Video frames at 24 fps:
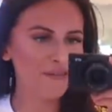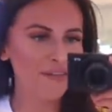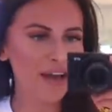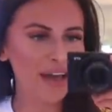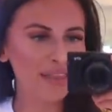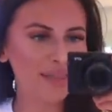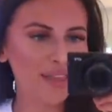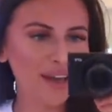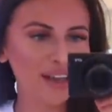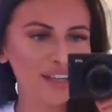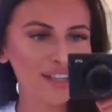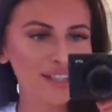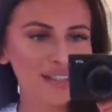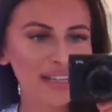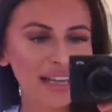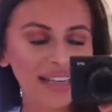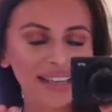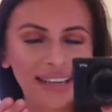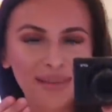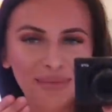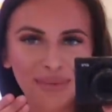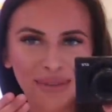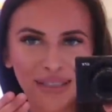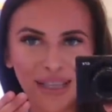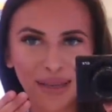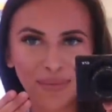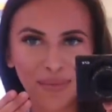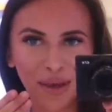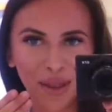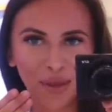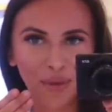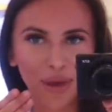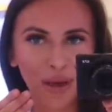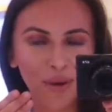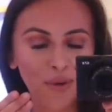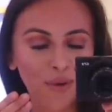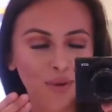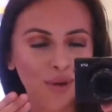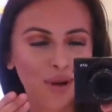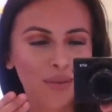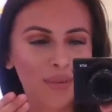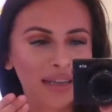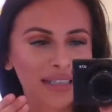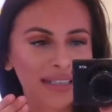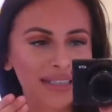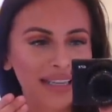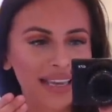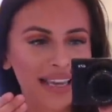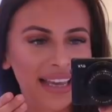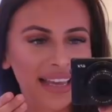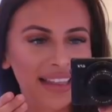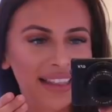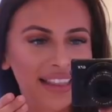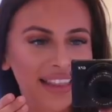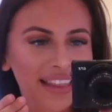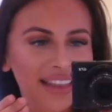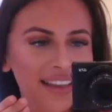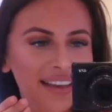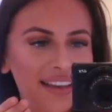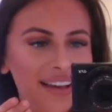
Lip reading: the fact that I just had lipstick, by the way, all on my teeth.